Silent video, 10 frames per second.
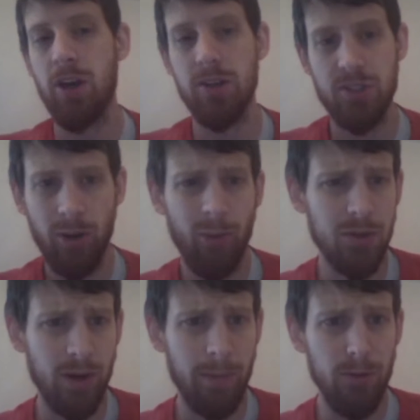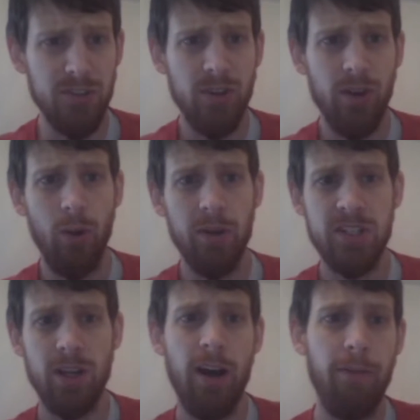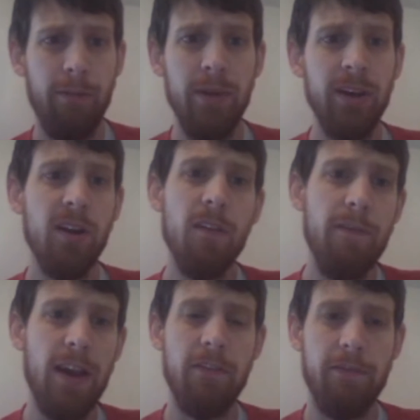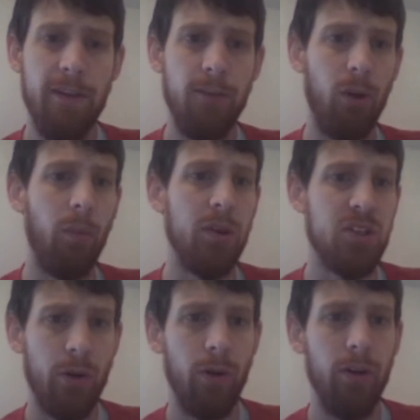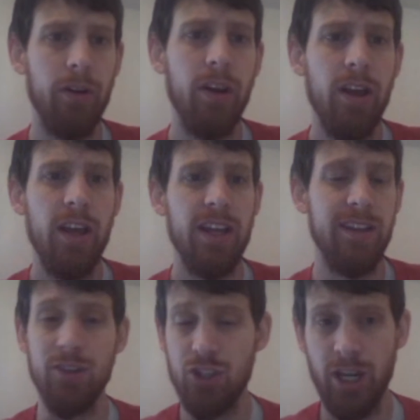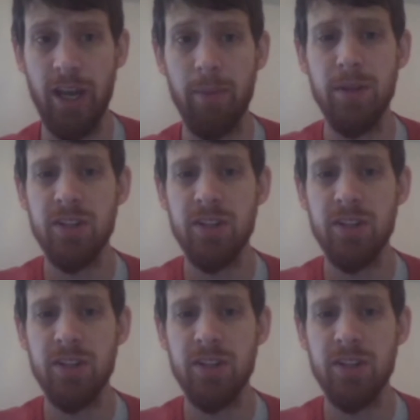on Star Wars Rebels, we saw a familiar fan favorite return in Cham